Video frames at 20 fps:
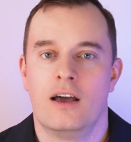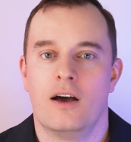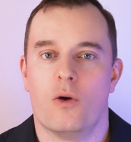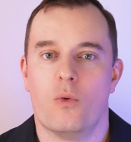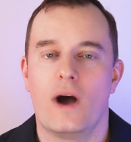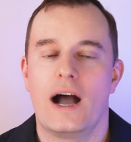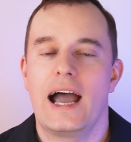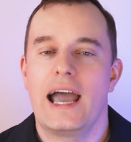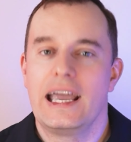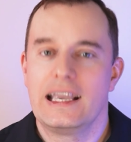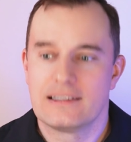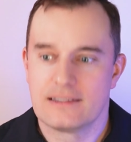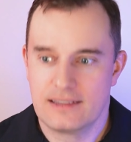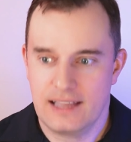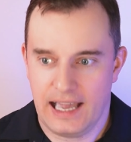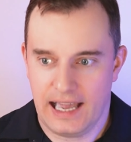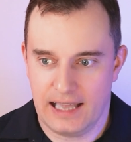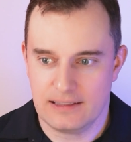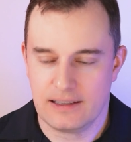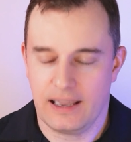Why is
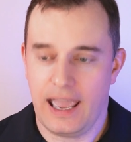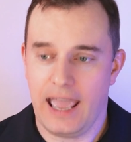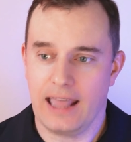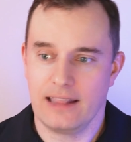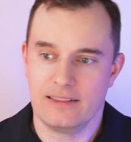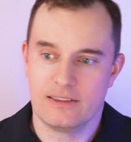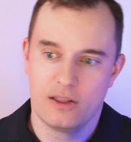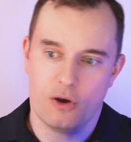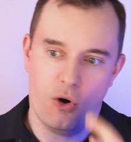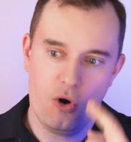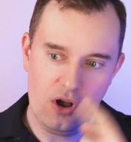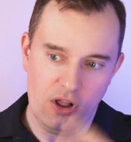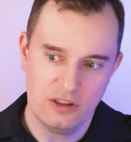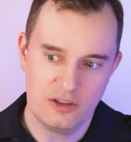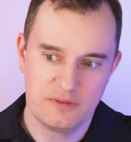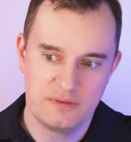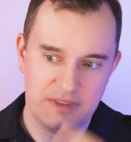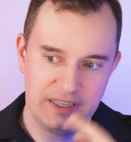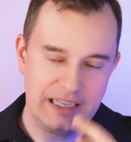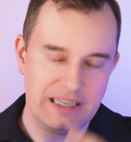that? And all
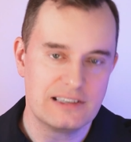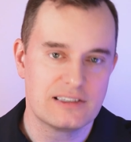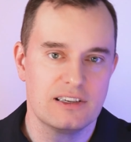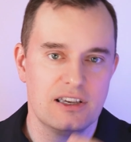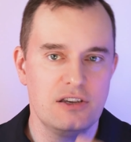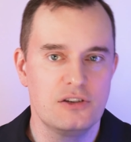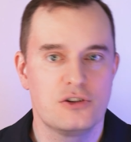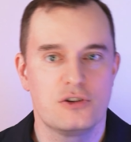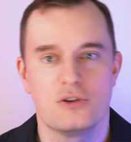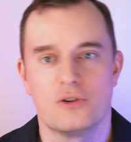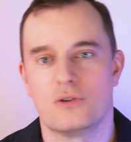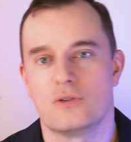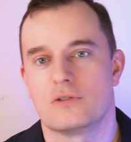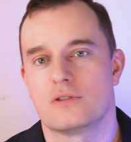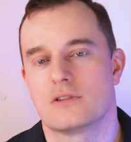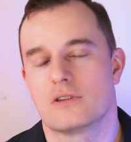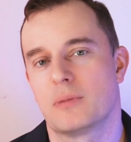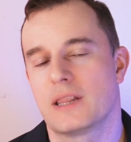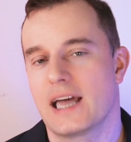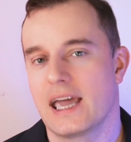of these
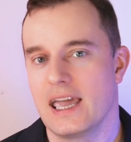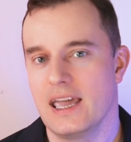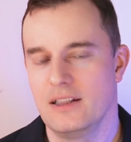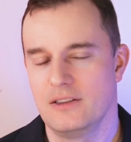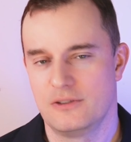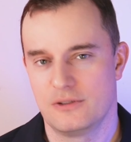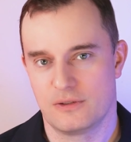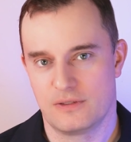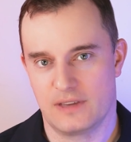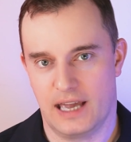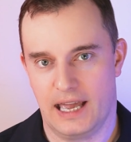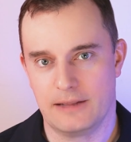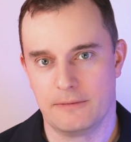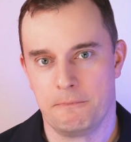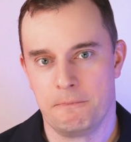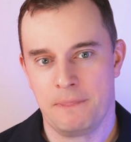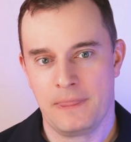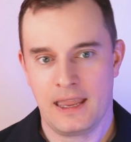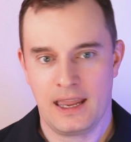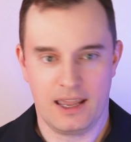issues play into that.
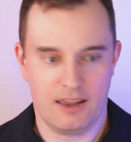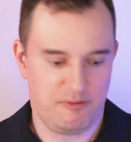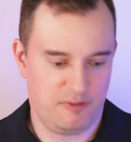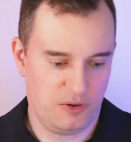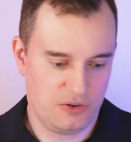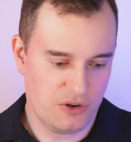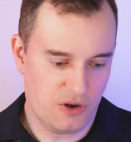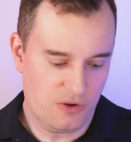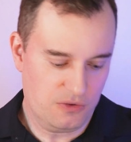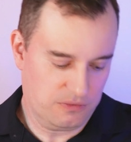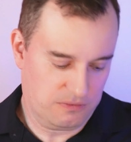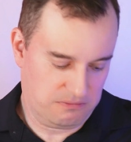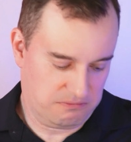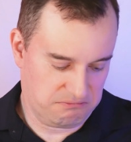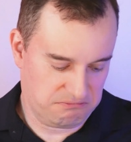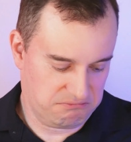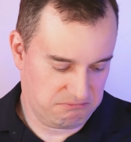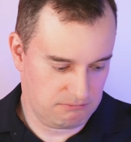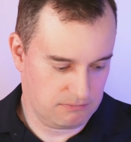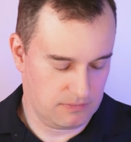If you don't
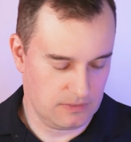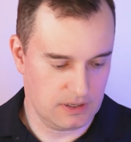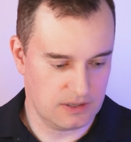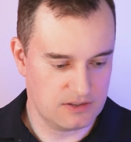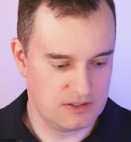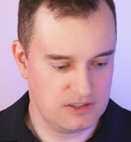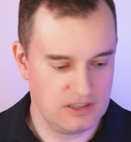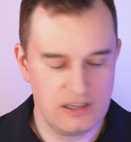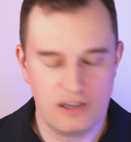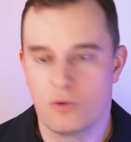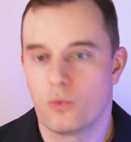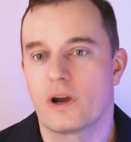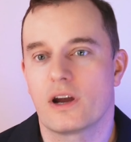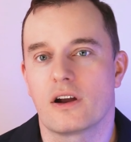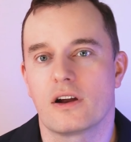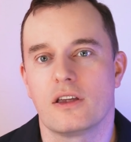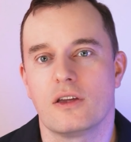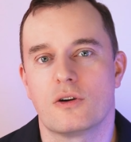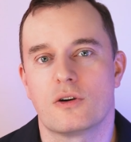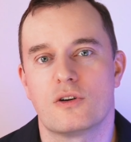see
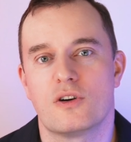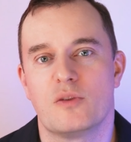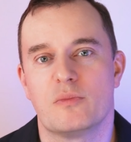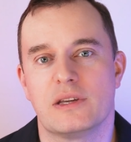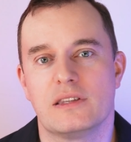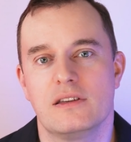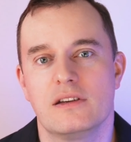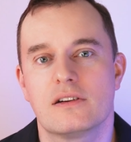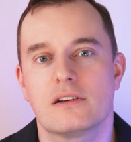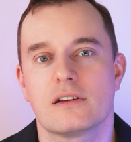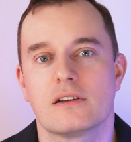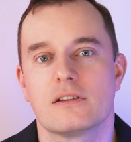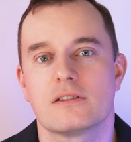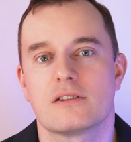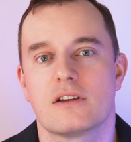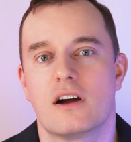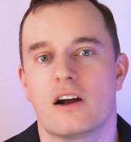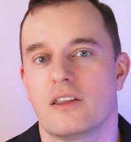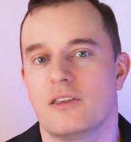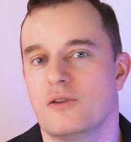where your raw materials
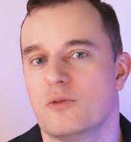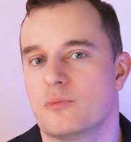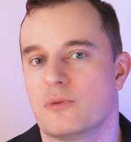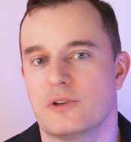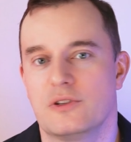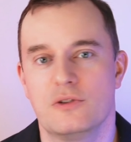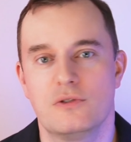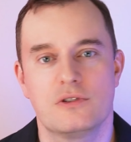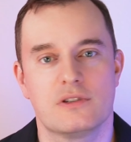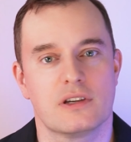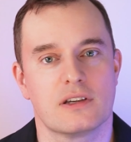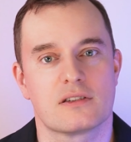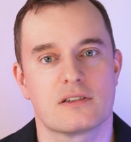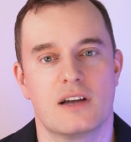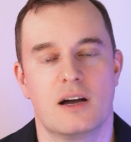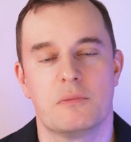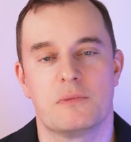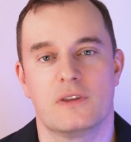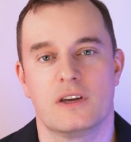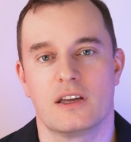are and you're producing
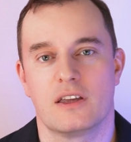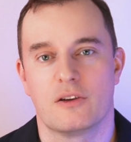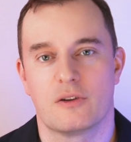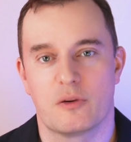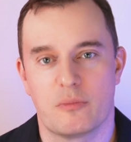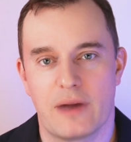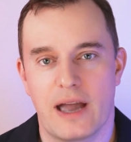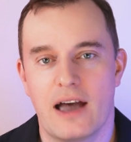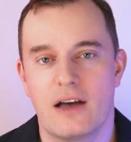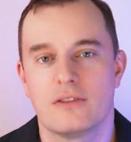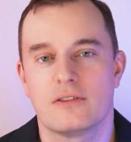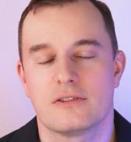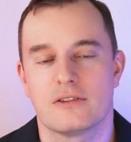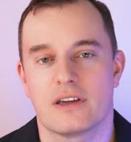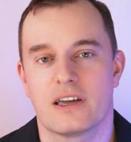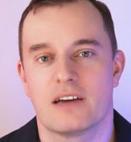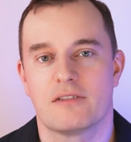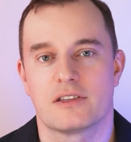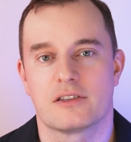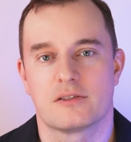something, you're bound to
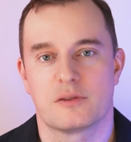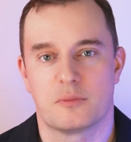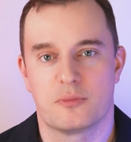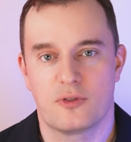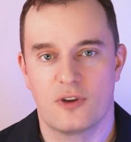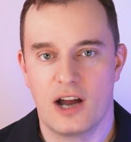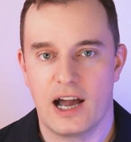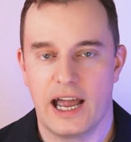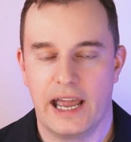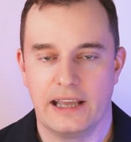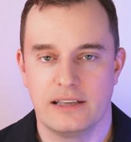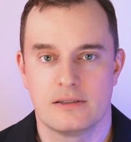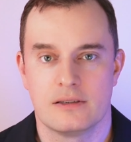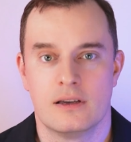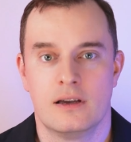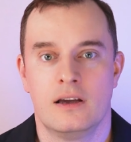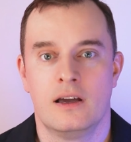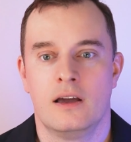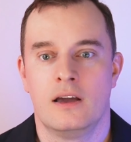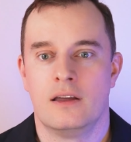have a surprise
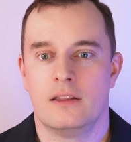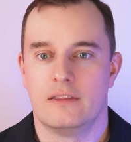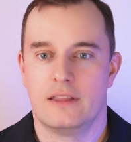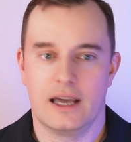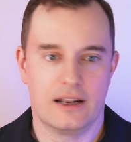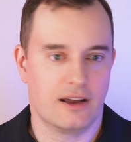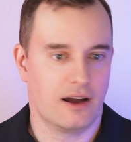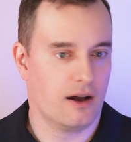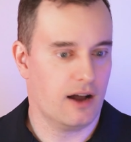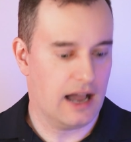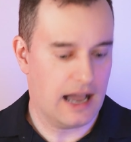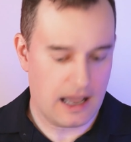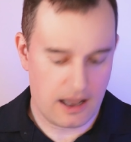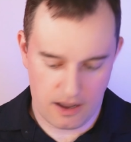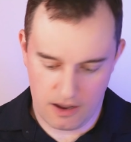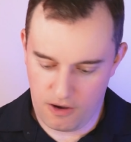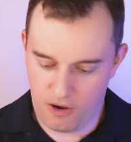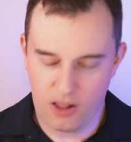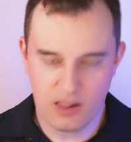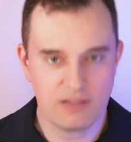that
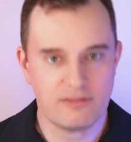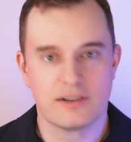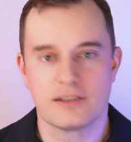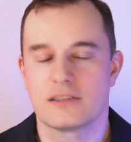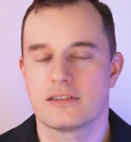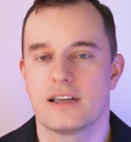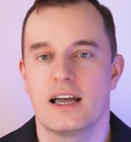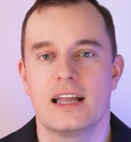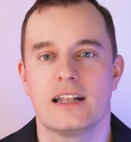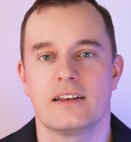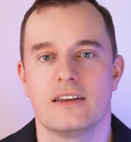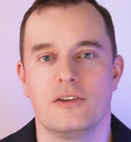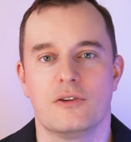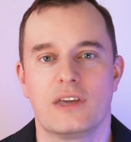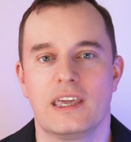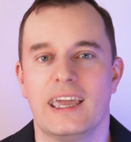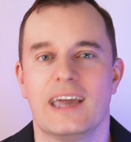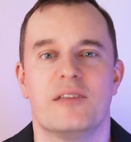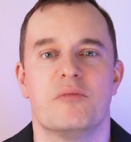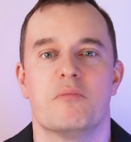all of a sudden you
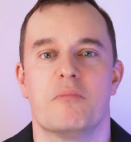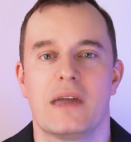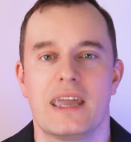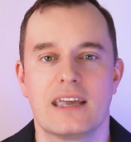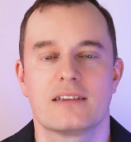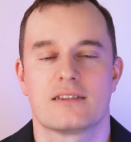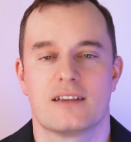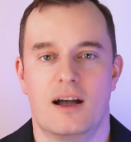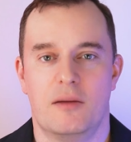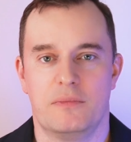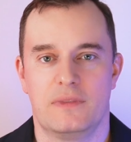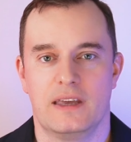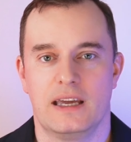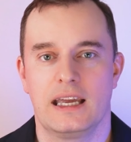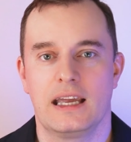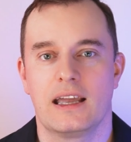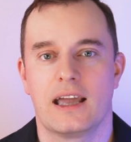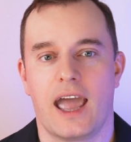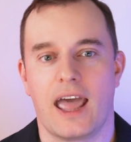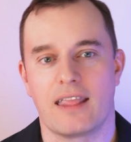can't make
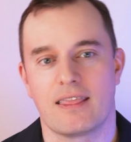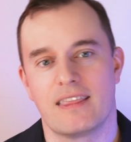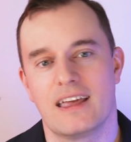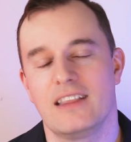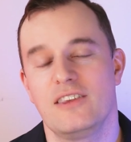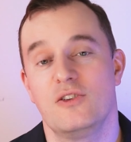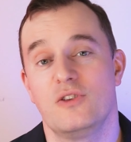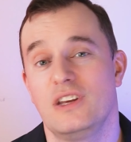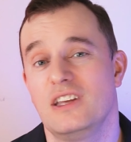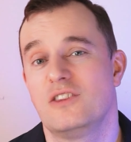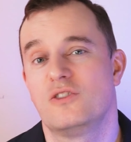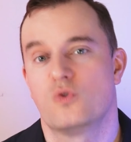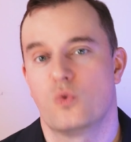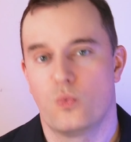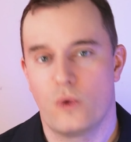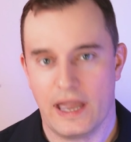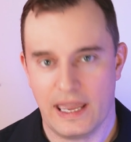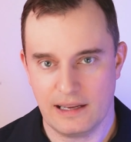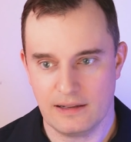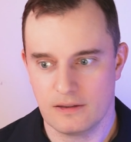something, and then you need to
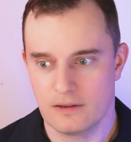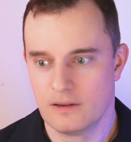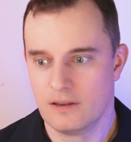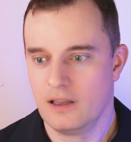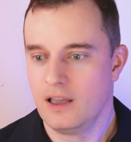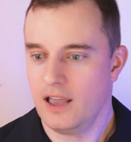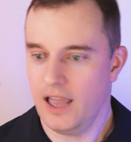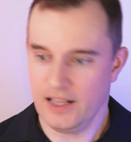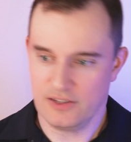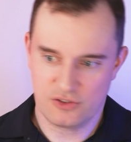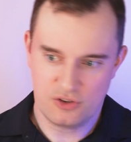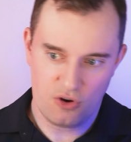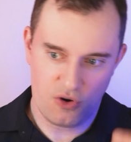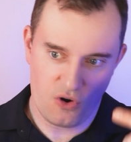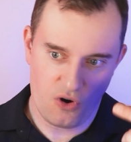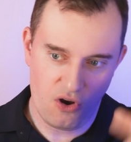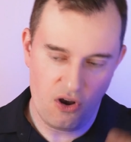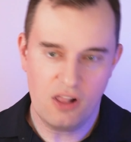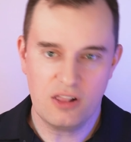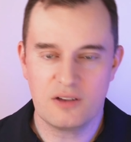wait. And so
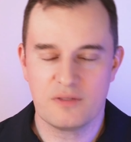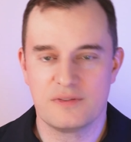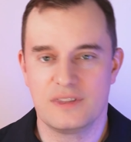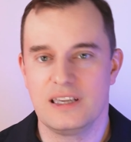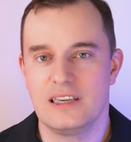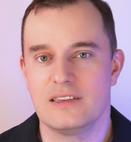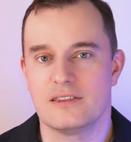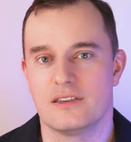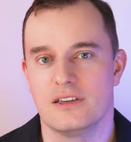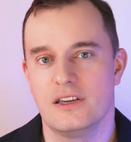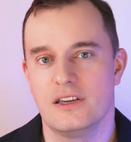all of these